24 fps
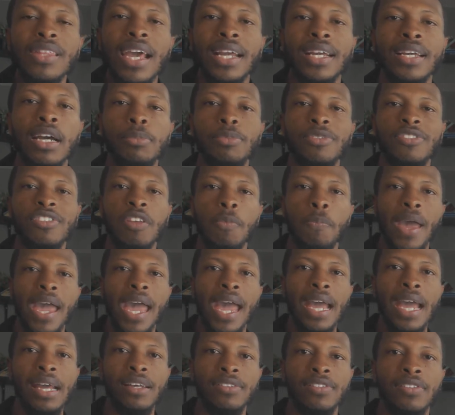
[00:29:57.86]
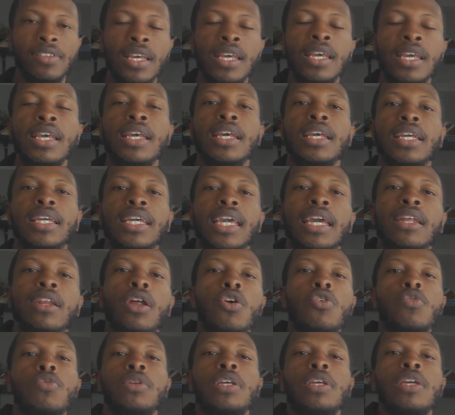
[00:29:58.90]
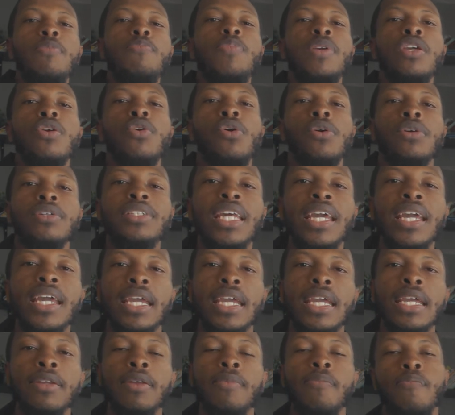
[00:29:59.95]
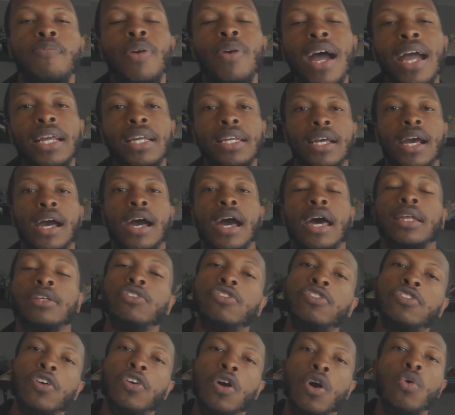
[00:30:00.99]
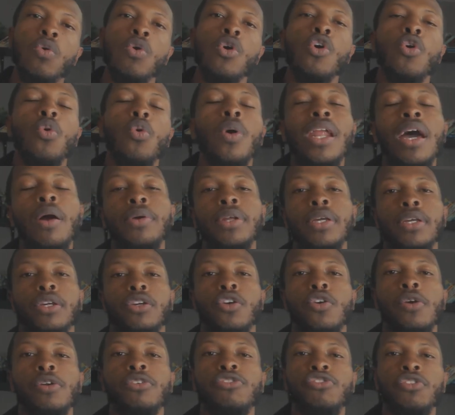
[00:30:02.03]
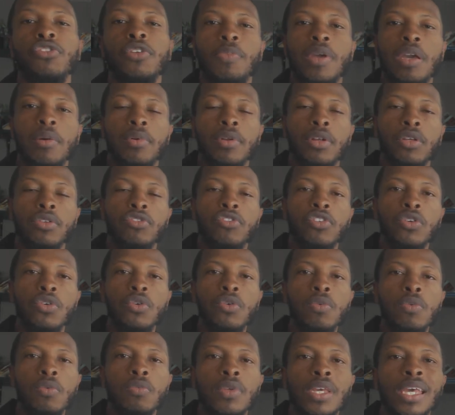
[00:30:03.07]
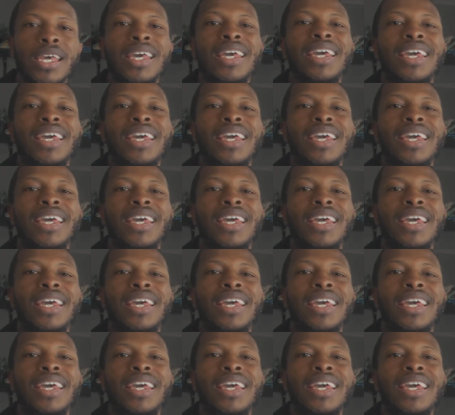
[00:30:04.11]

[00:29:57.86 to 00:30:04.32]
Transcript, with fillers: that comes to pass can only be ordained by God. And so, what I would encourage you to be able to do